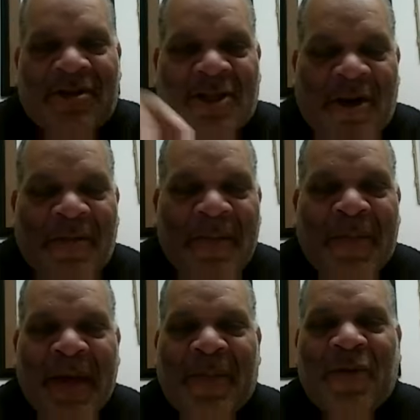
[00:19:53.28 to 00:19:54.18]
or German
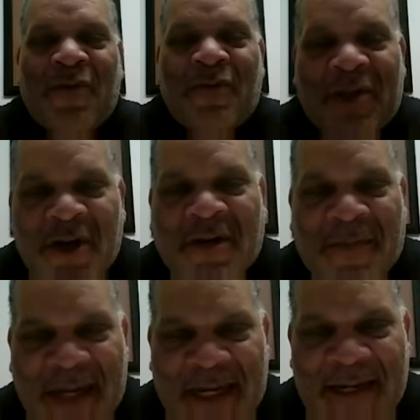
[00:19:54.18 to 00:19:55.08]
people who took
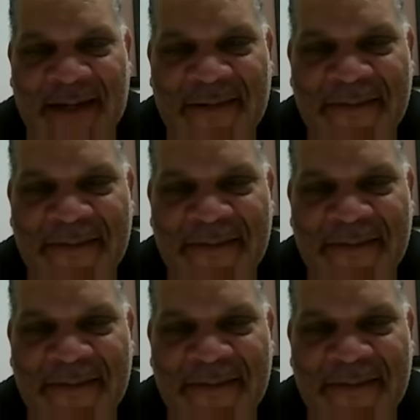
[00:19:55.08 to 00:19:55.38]
me?